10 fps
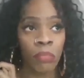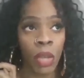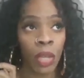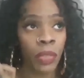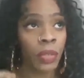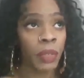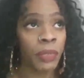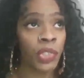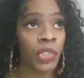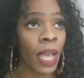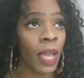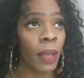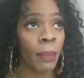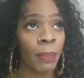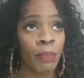a thrift
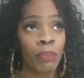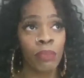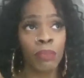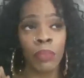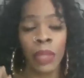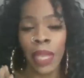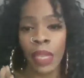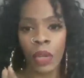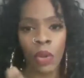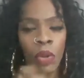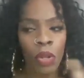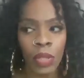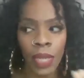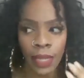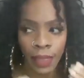shop, like all
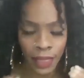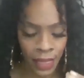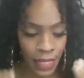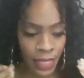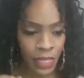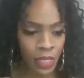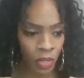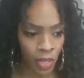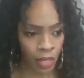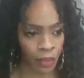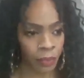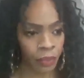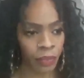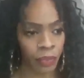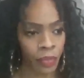like this. Okay,
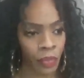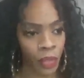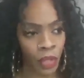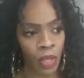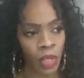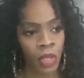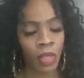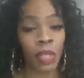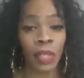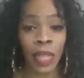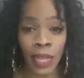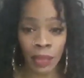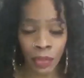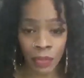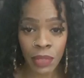the
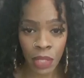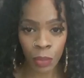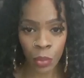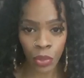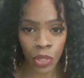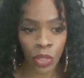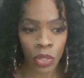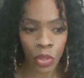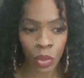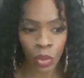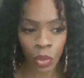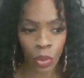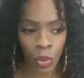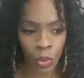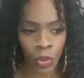life of someone
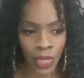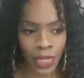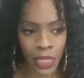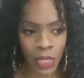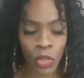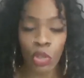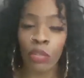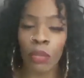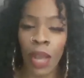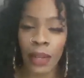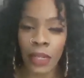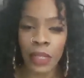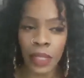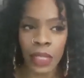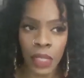who is
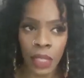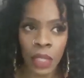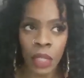chronically